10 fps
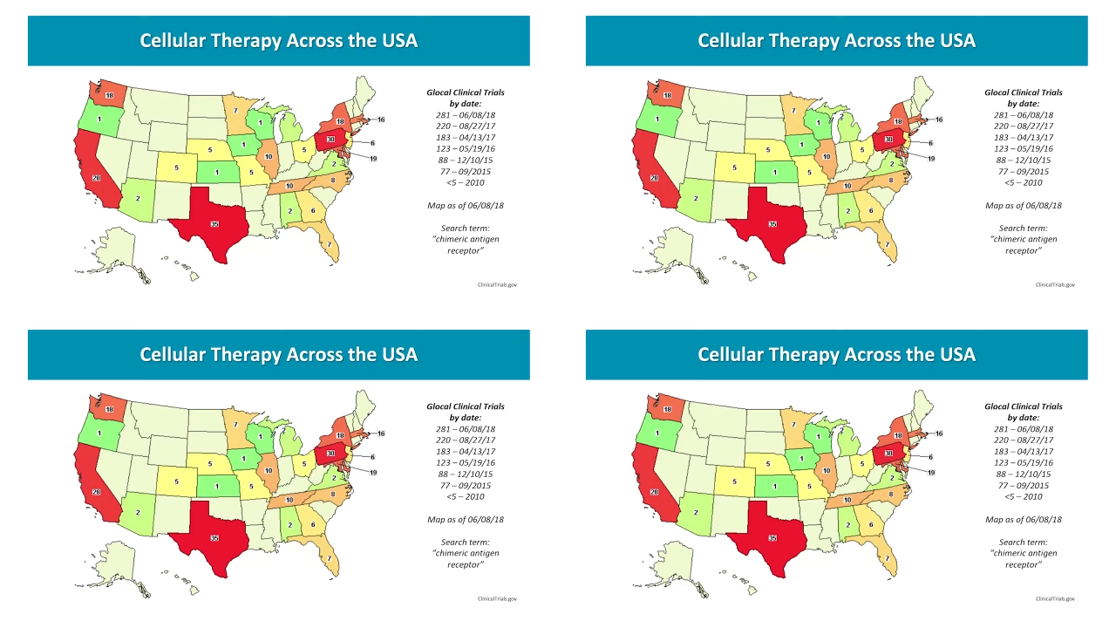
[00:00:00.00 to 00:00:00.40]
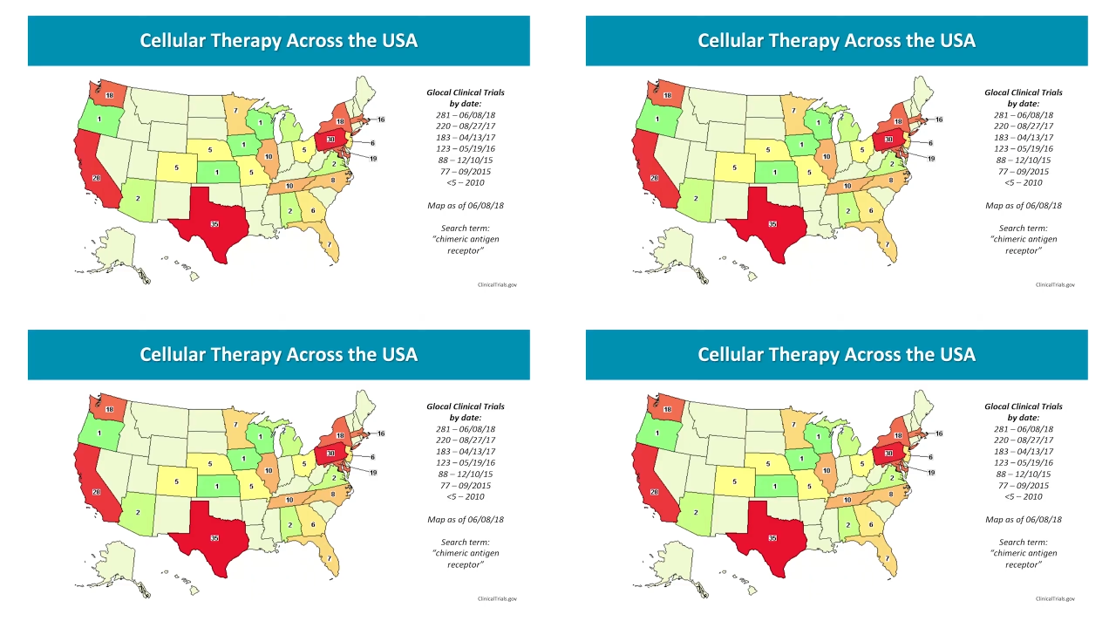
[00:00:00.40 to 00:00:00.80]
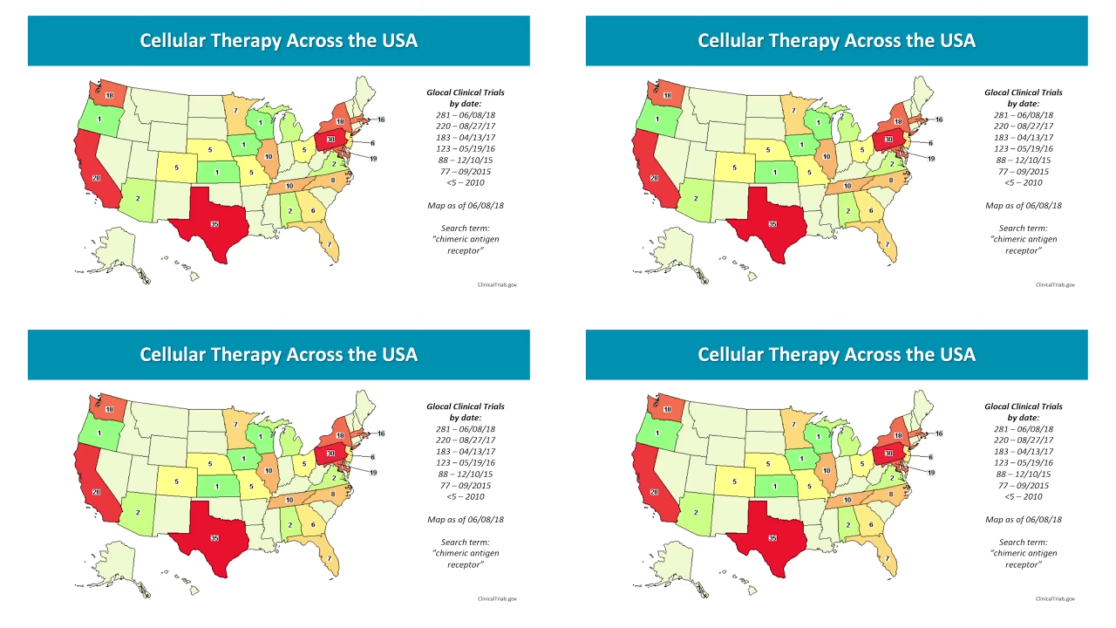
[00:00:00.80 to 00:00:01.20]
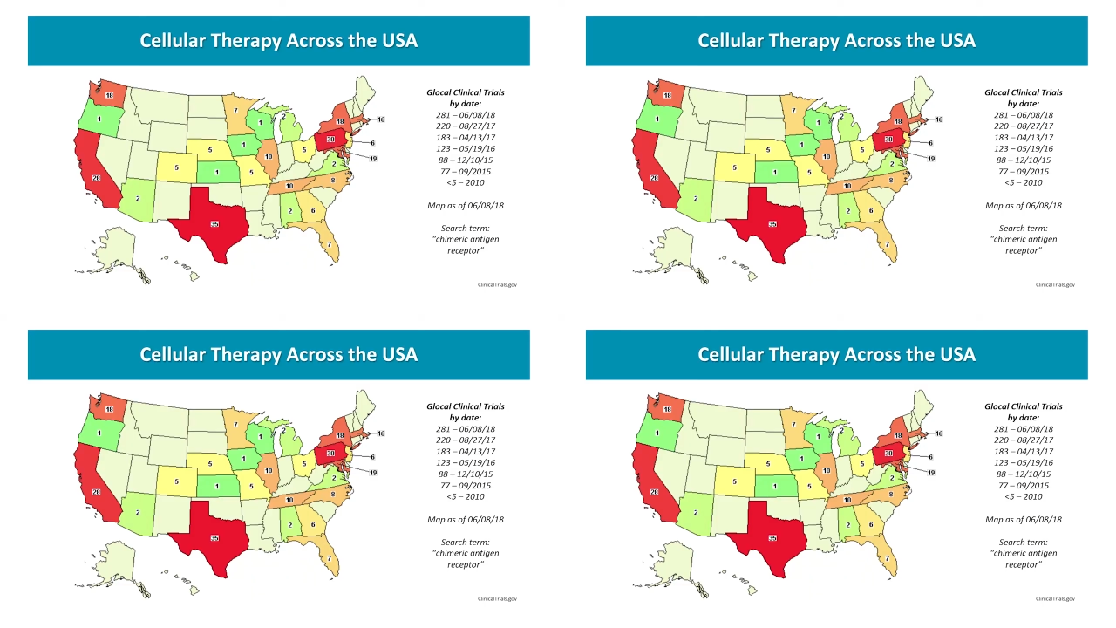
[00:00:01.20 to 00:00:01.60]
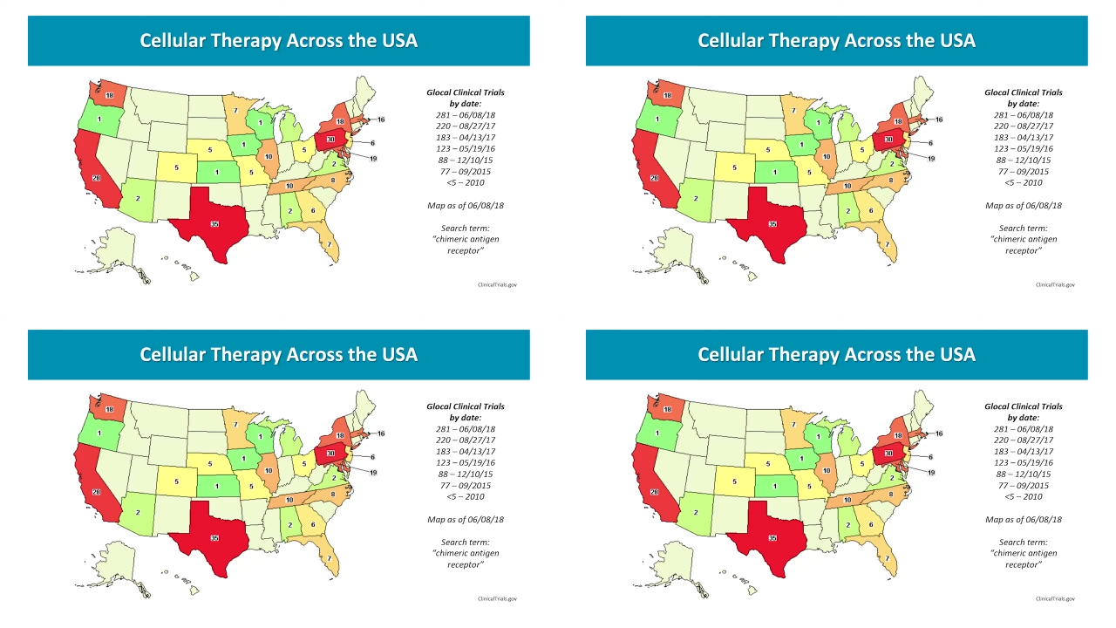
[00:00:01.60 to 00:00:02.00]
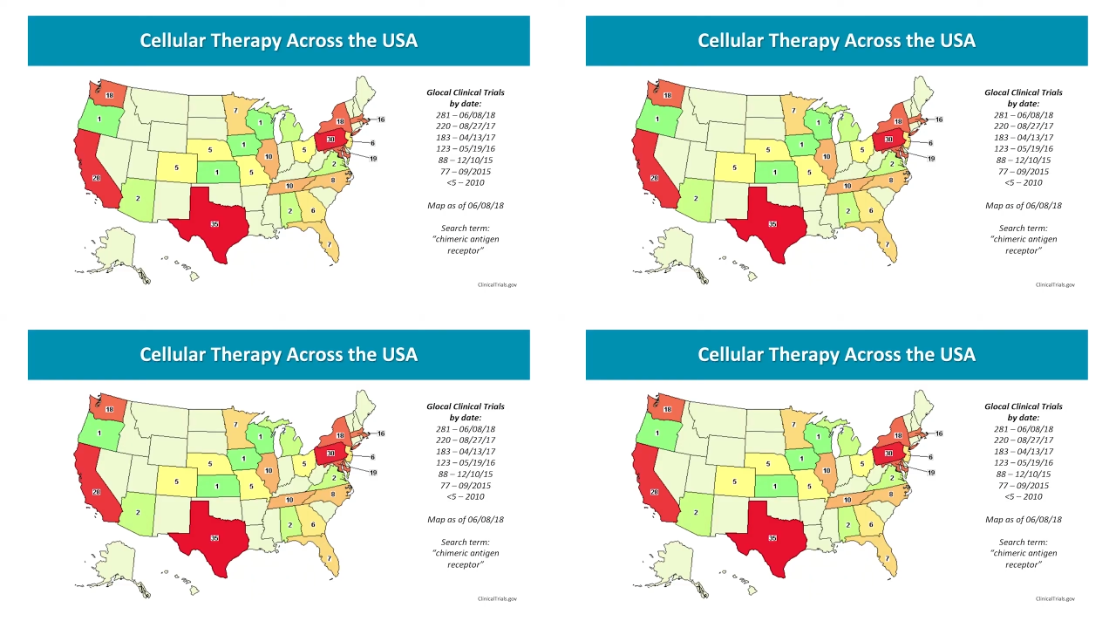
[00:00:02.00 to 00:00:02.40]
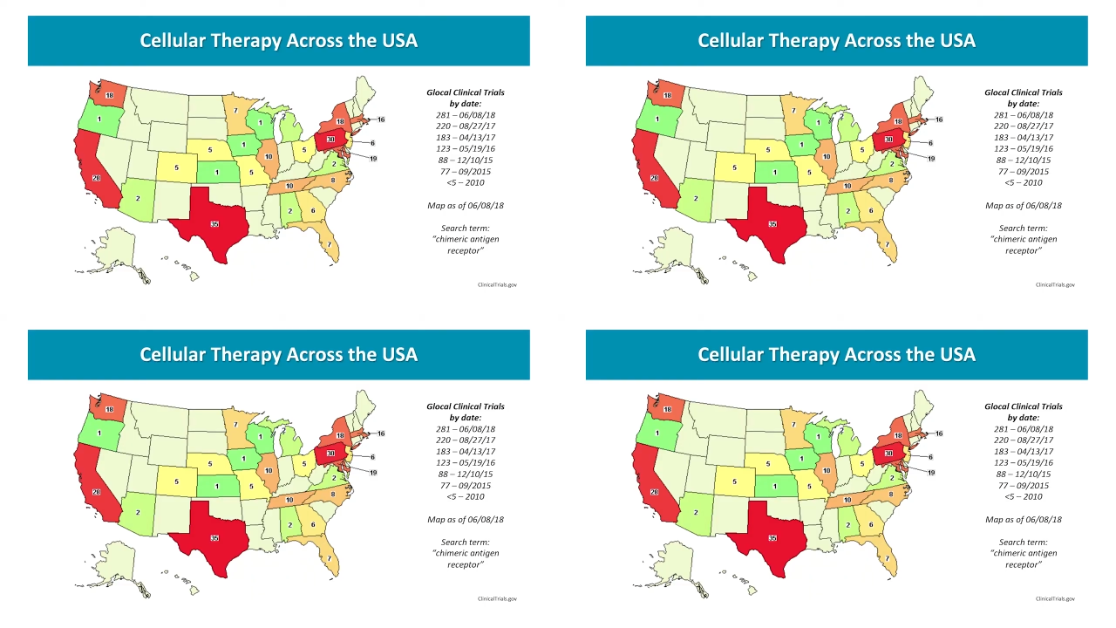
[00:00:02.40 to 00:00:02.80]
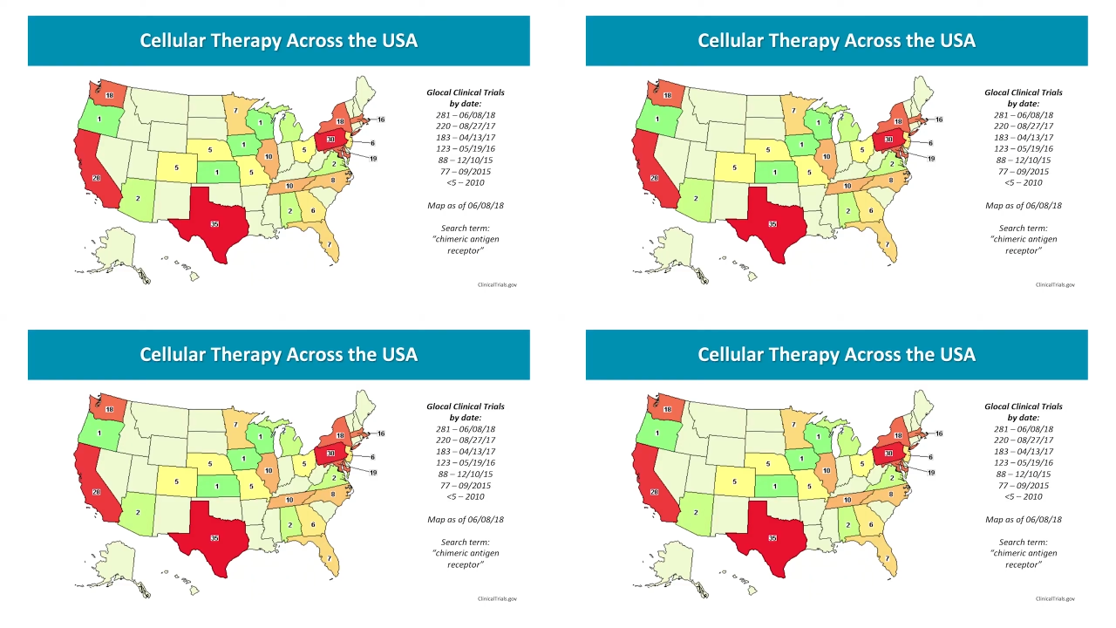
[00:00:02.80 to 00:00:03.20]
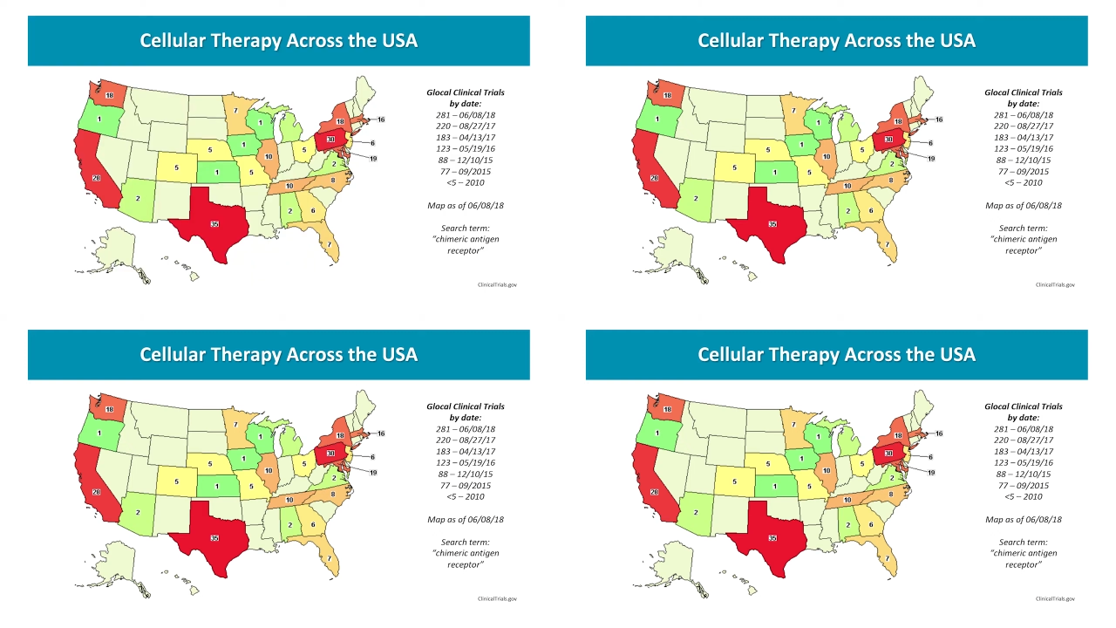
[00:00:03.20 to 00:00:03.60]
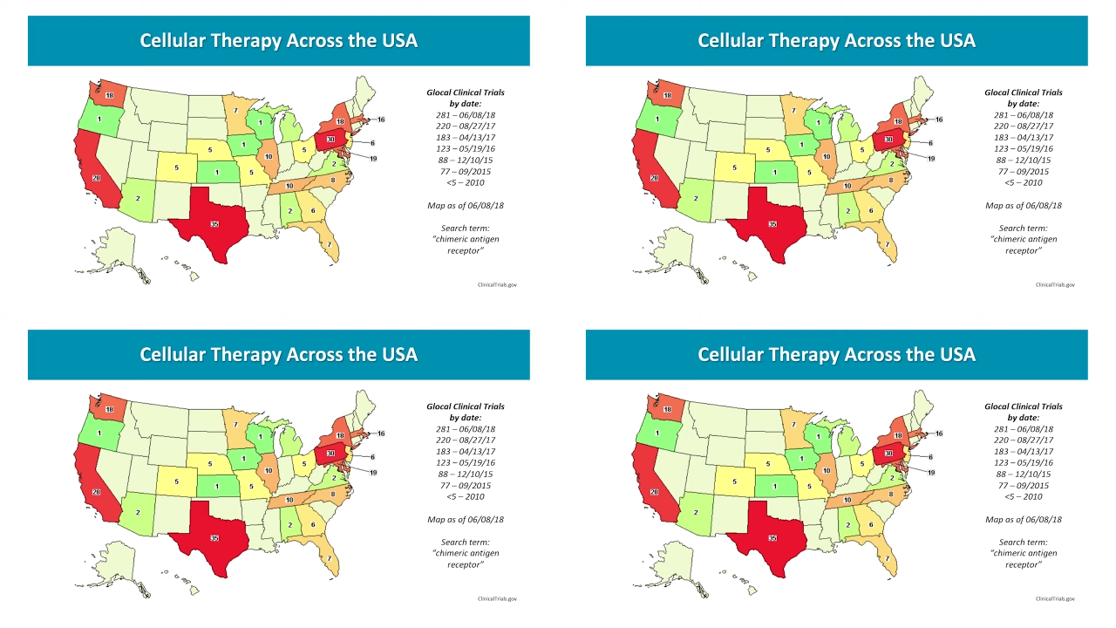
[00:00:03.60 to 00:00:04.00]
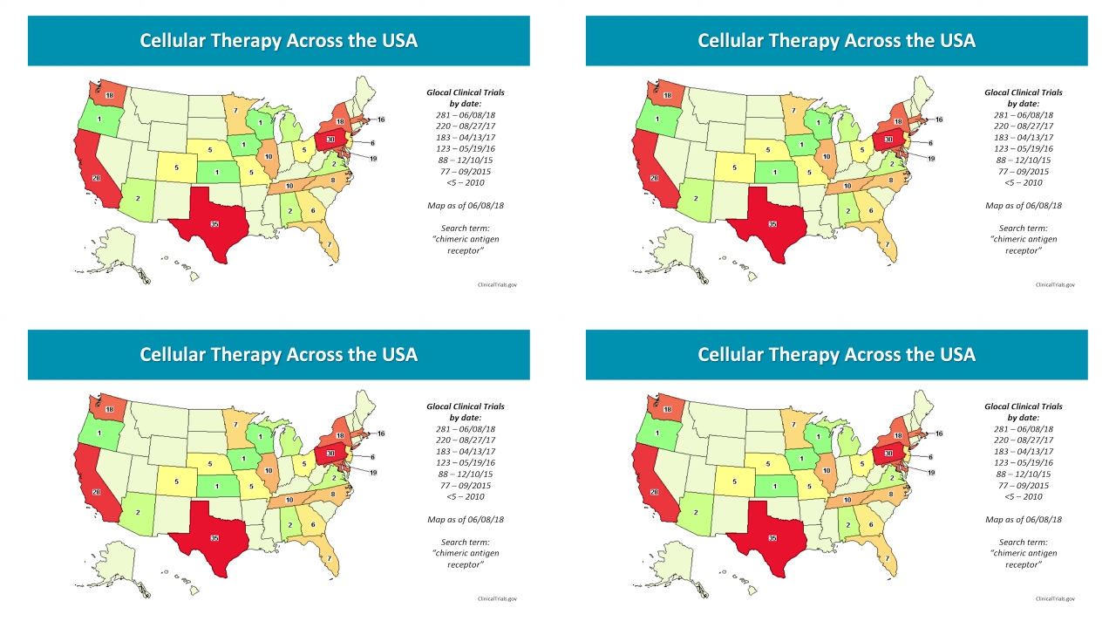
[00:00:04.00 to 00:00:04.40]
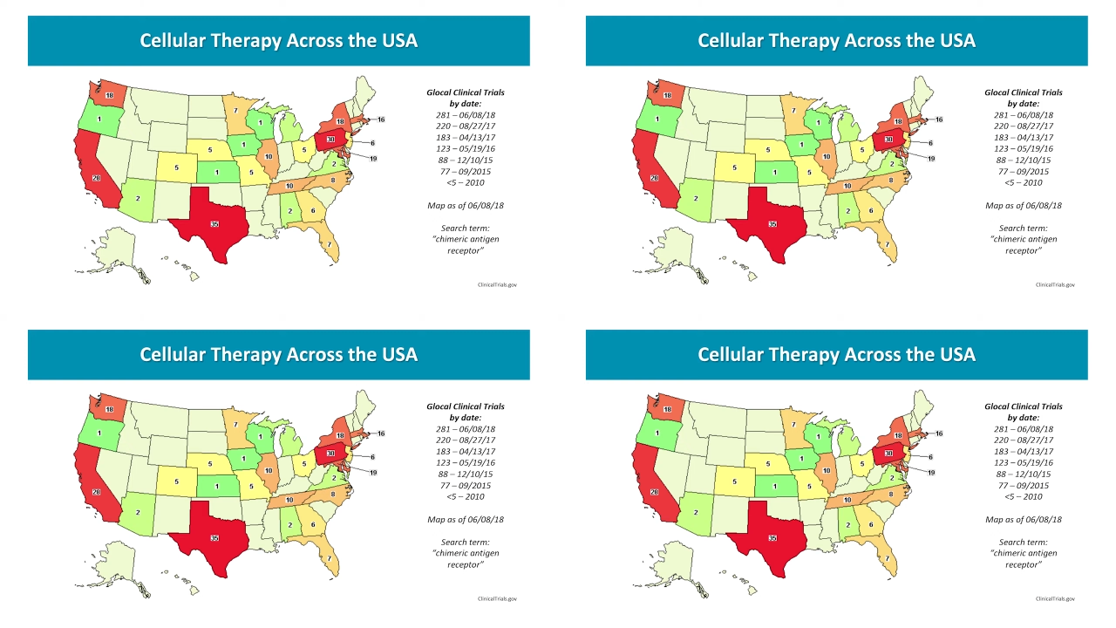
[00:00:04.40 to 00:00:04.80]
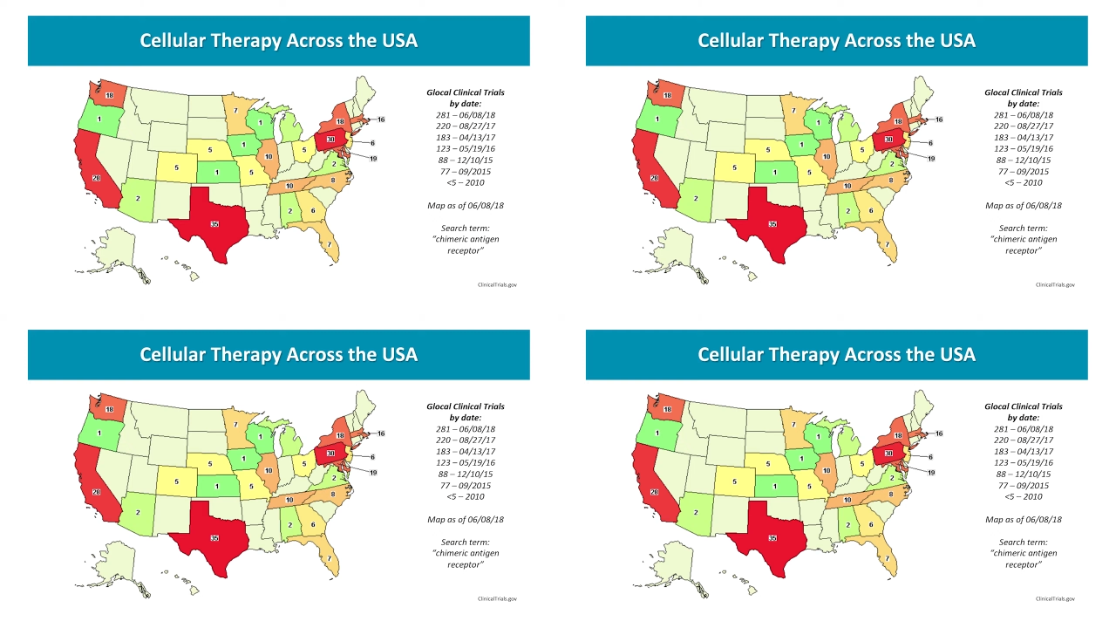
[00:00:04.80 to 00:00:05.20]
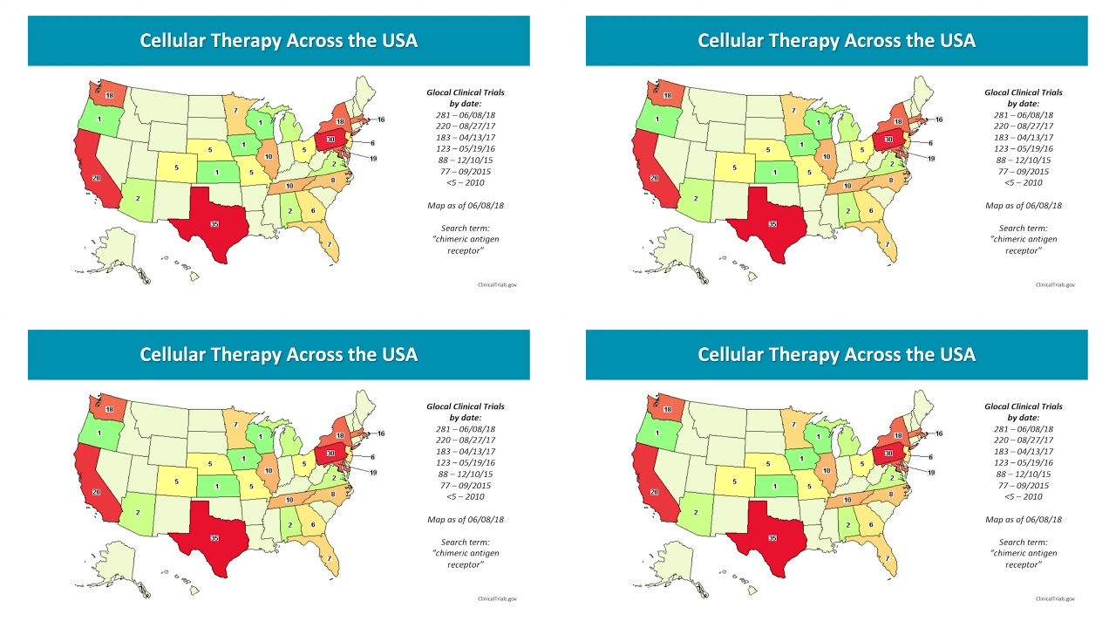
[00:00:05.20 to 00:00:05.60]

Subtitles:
[unreadable: no face in view]